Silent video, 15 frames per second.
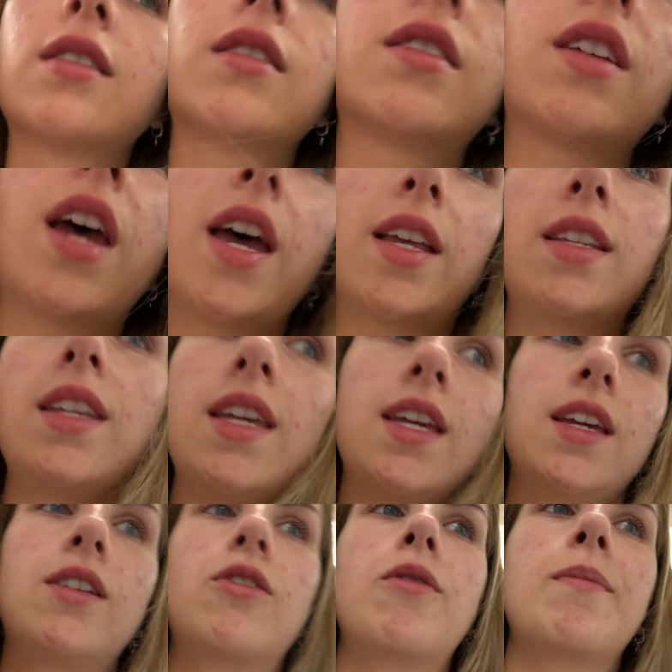
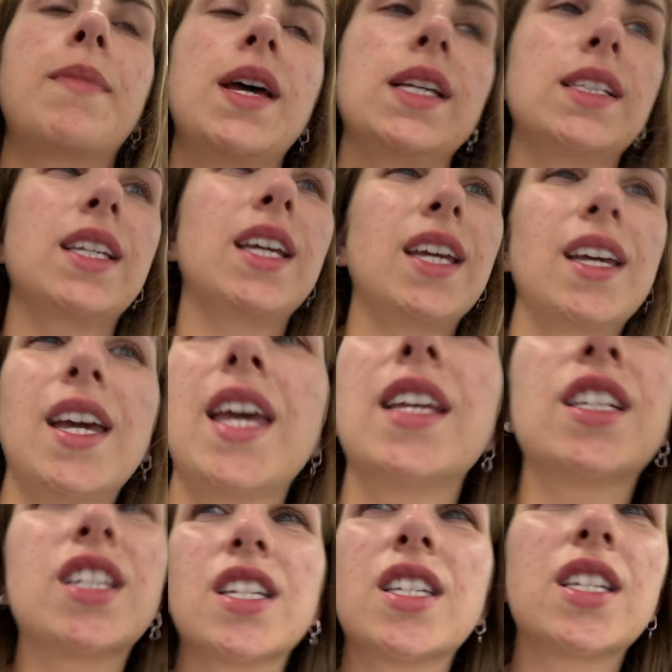dirty or messy. It
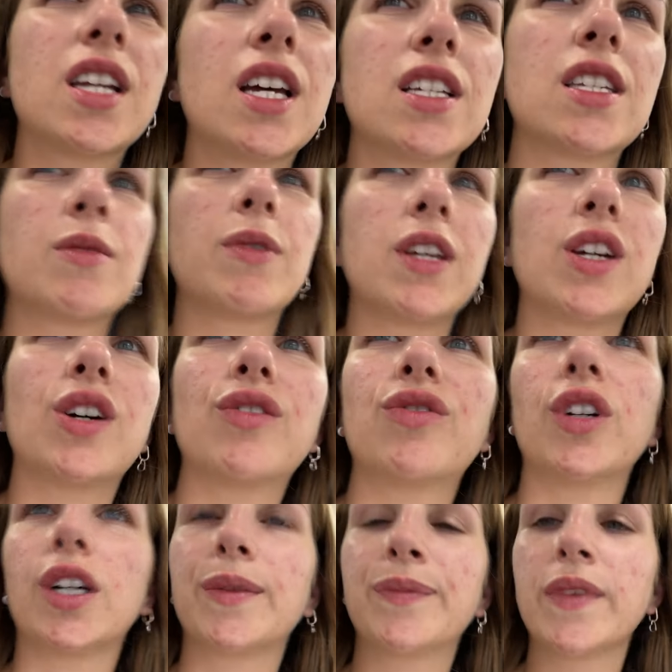just starts the week off
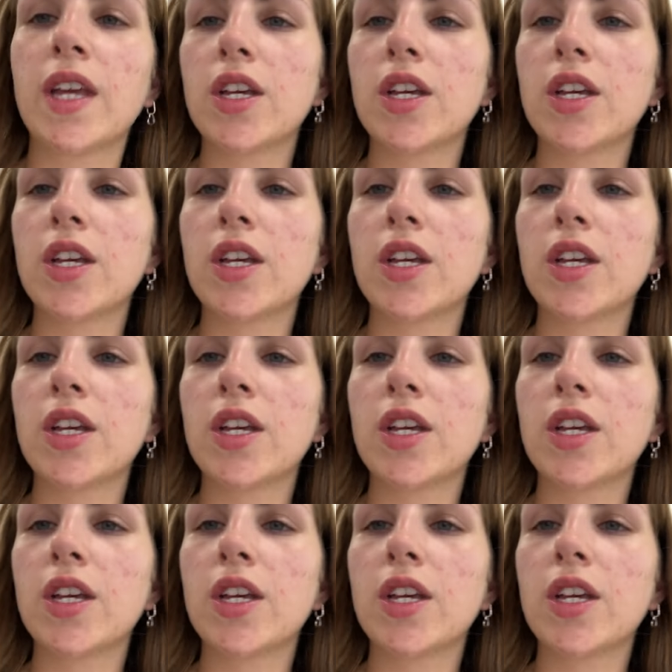wrong.